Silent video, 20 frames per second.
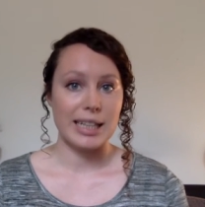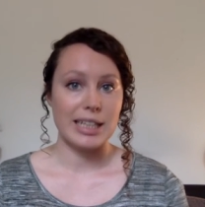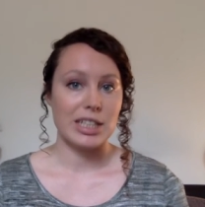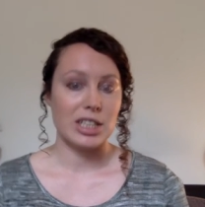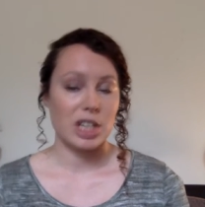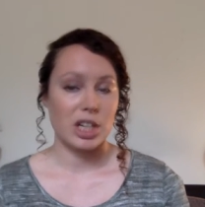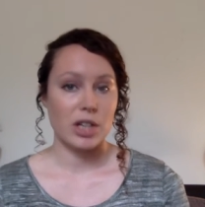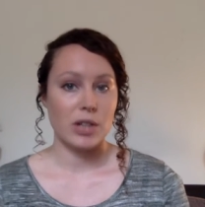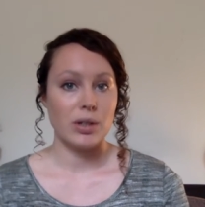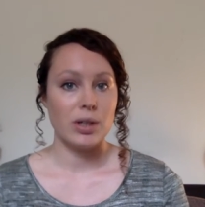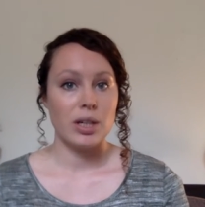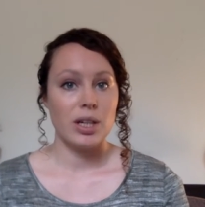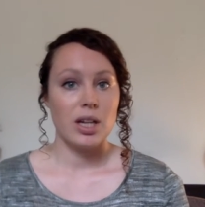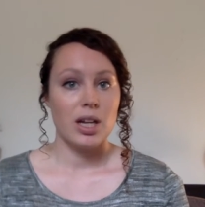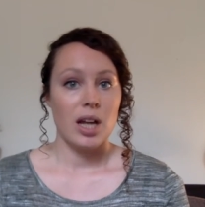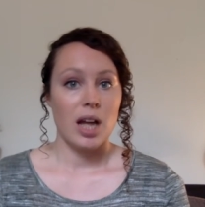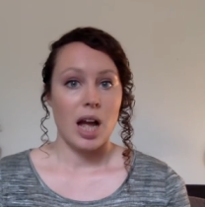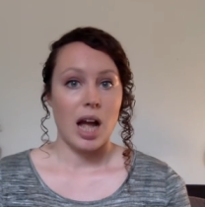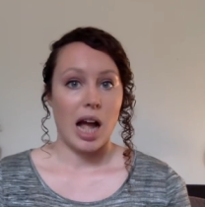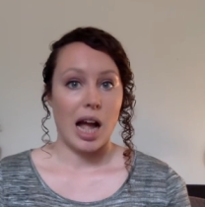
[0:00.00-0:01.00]
So
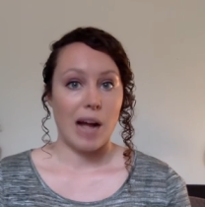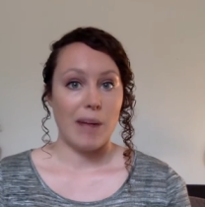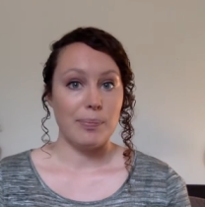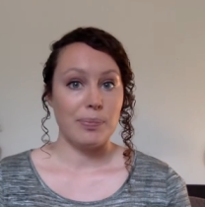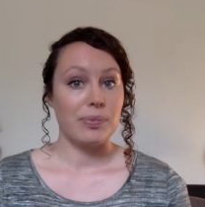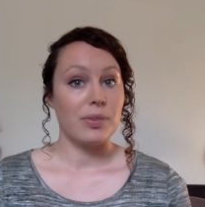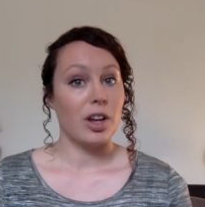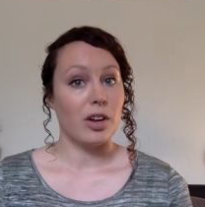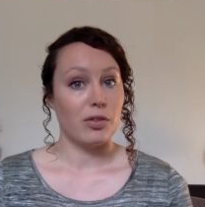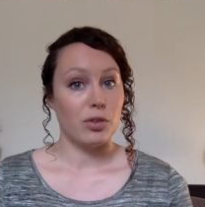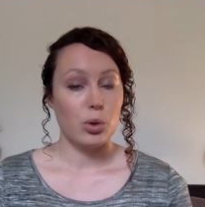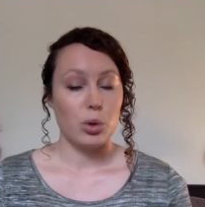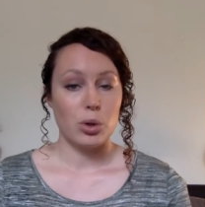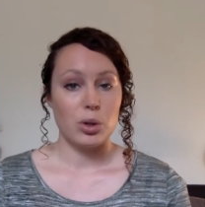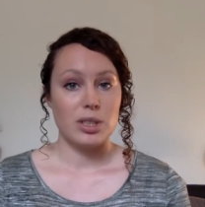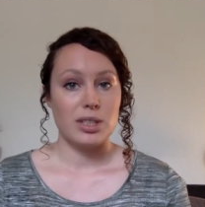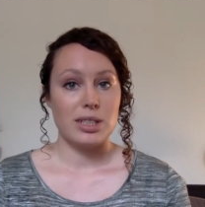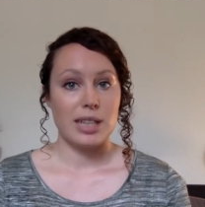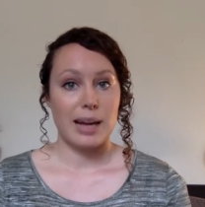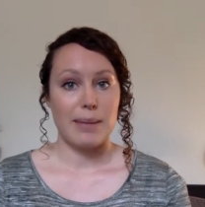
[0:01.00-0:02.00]
of
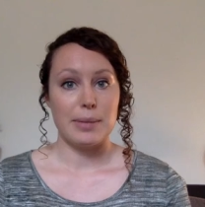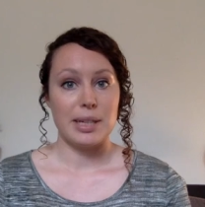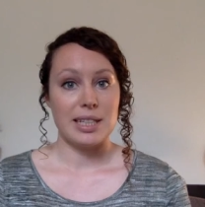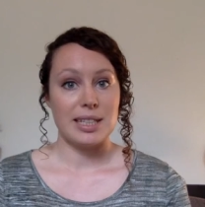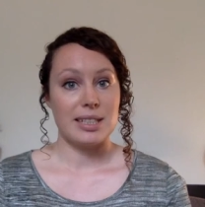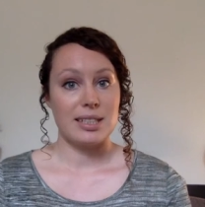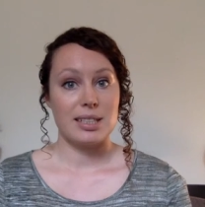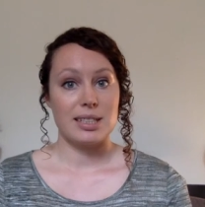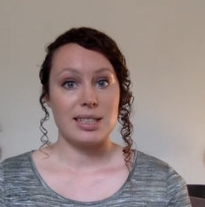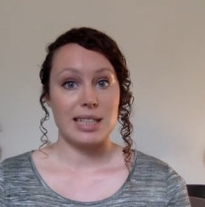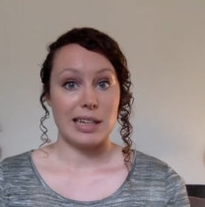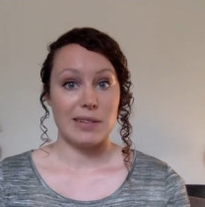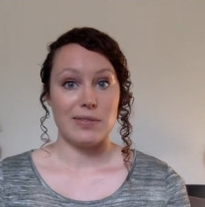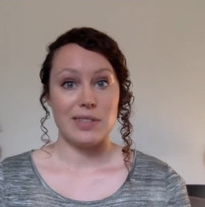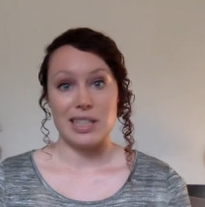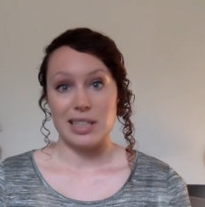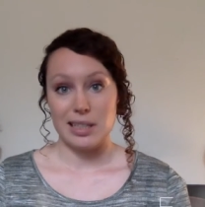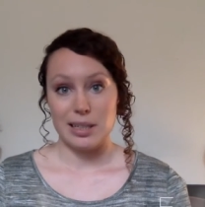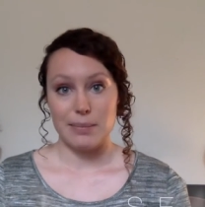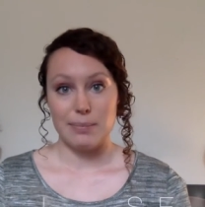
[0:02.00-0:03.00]
course, that means
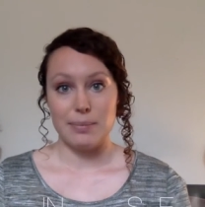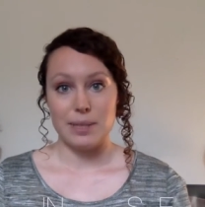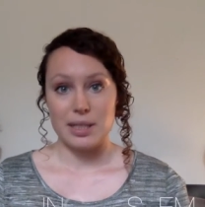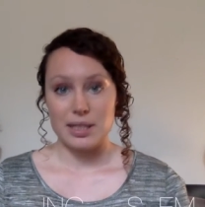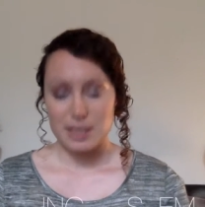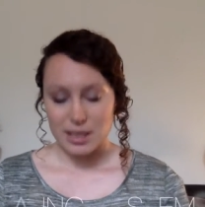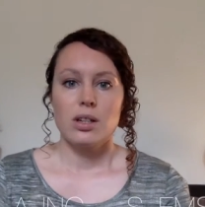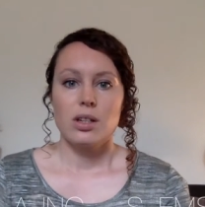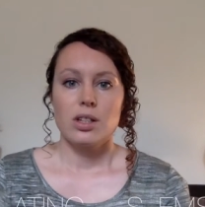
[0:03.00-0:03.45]
safety in numbers.